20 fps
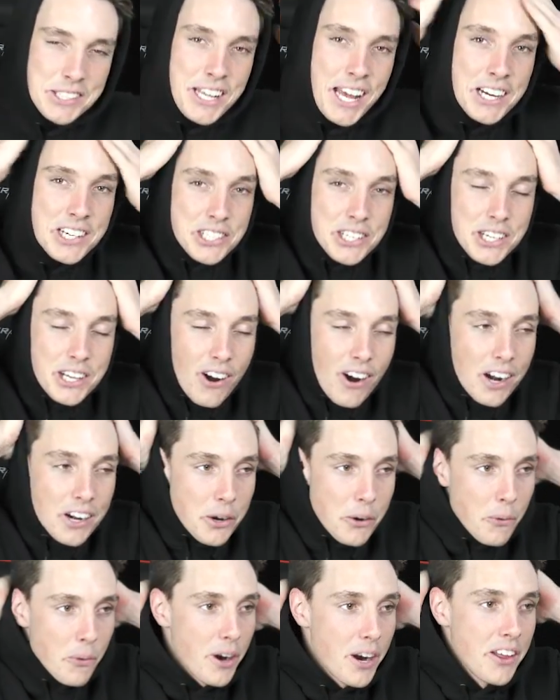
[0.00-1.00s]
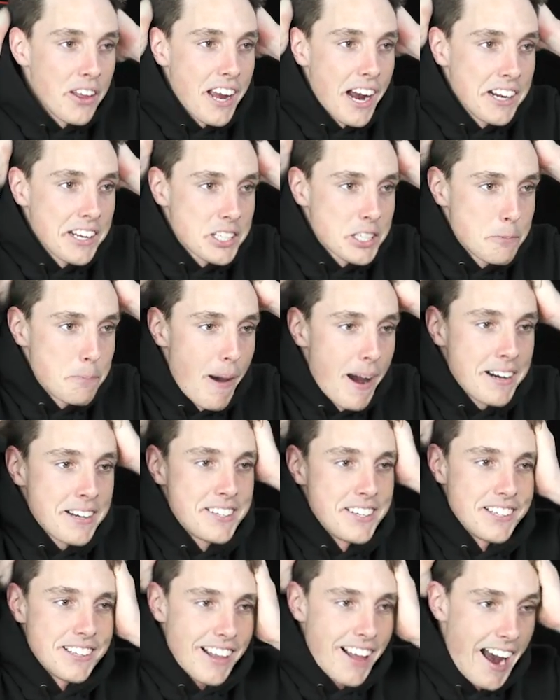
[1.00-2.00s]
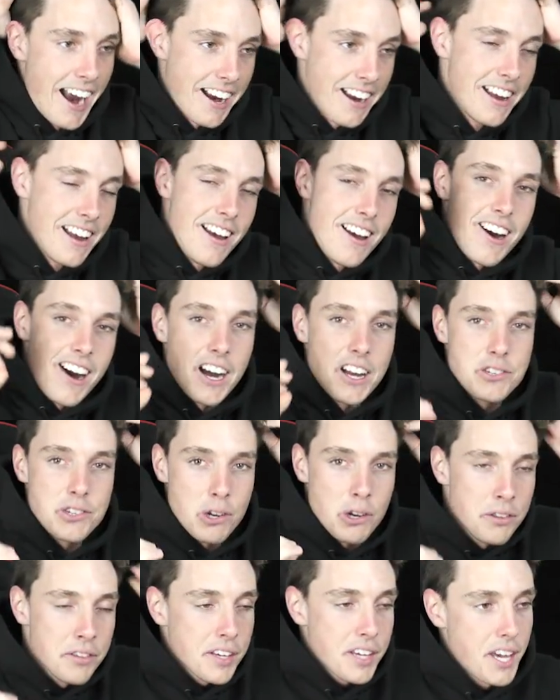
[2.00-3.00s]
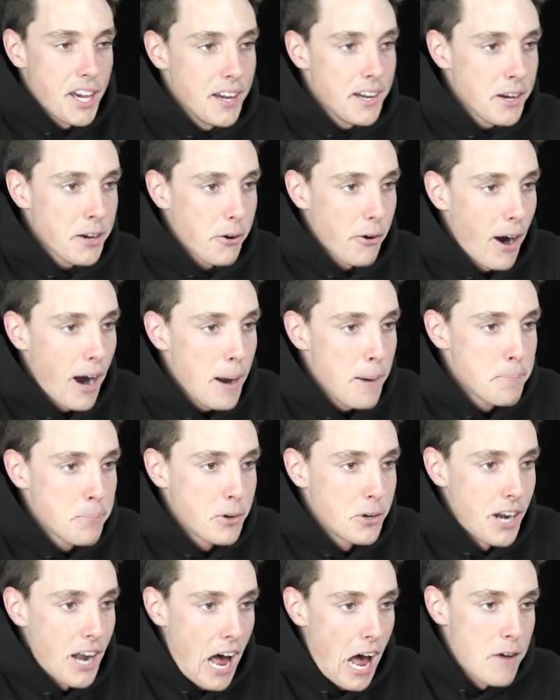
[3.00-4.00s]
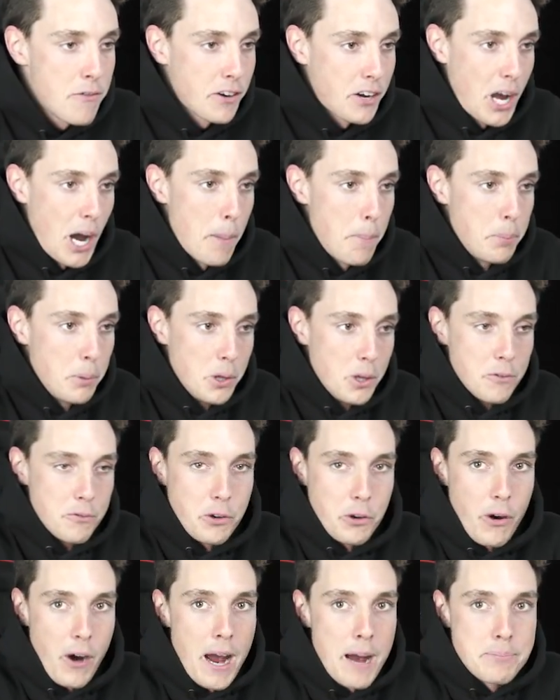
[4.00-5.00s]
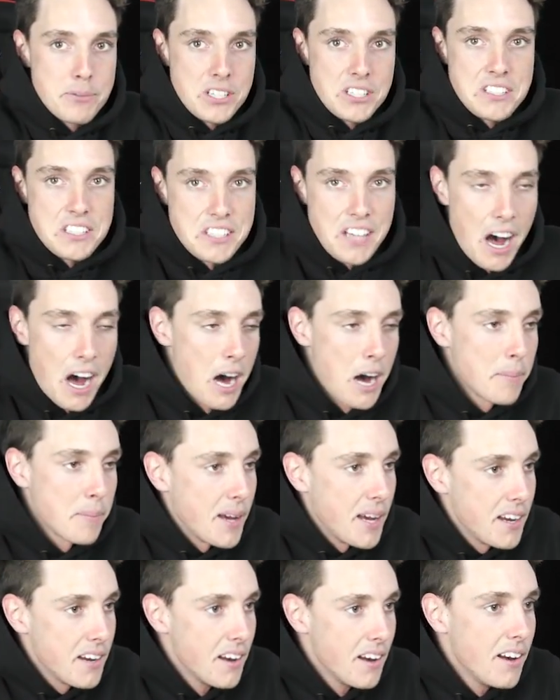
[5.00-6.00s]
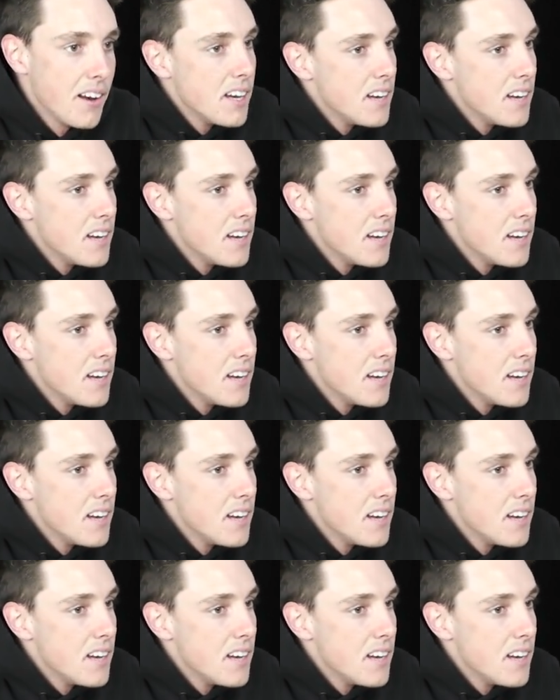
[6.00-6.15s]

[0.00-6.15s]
is actually kind of really unexpected. Like, I knew the king crab could have a couple of crabs as his army.